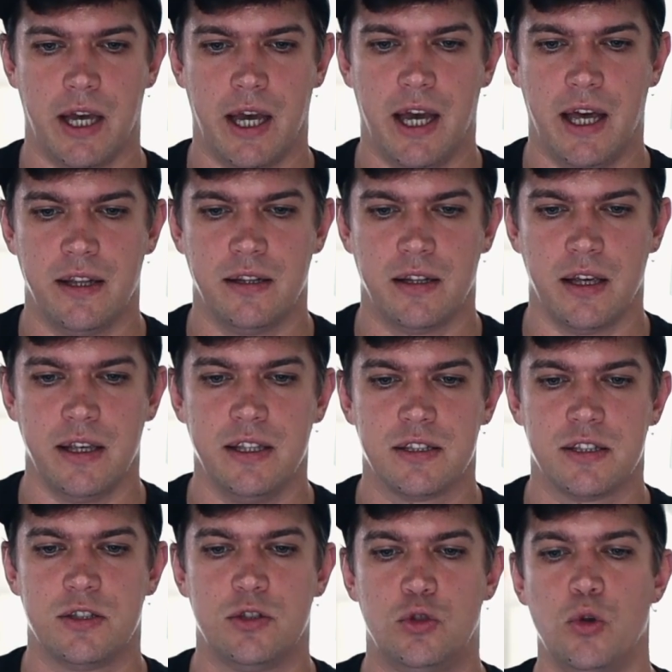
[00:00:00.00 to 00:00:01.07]
and
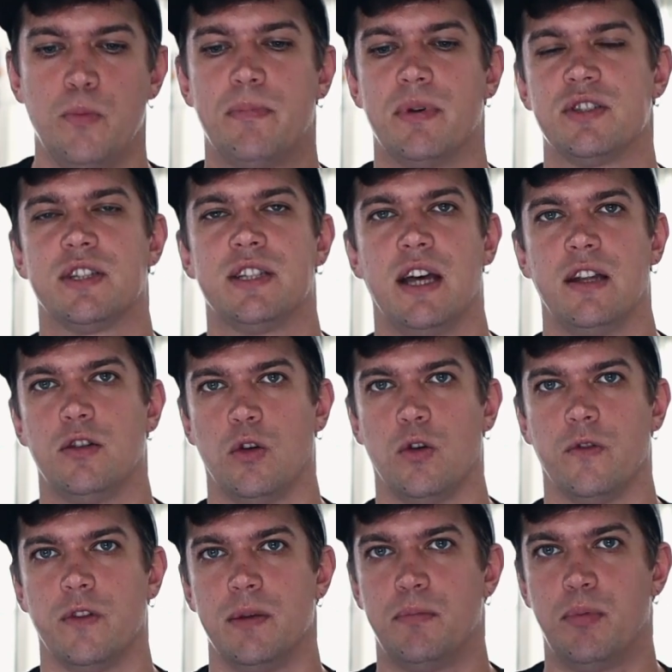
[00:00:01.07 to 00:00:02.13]
it's 2%
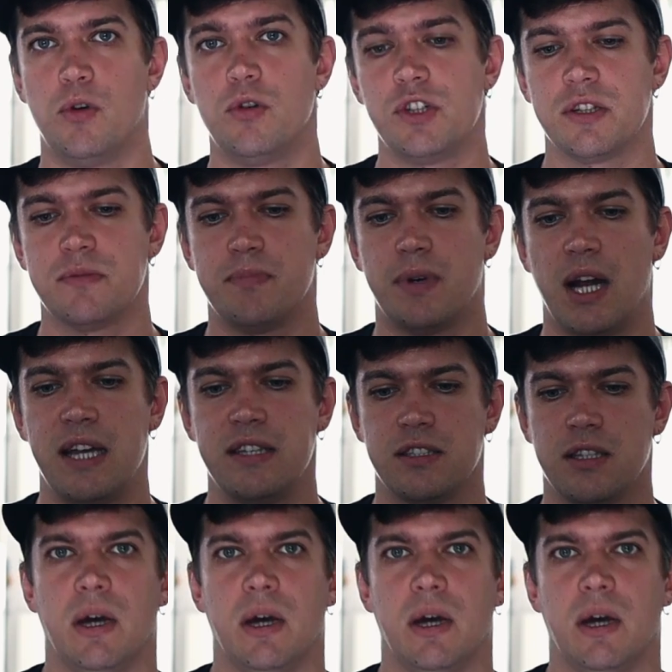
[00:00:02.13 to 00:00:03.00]
of the purchase price.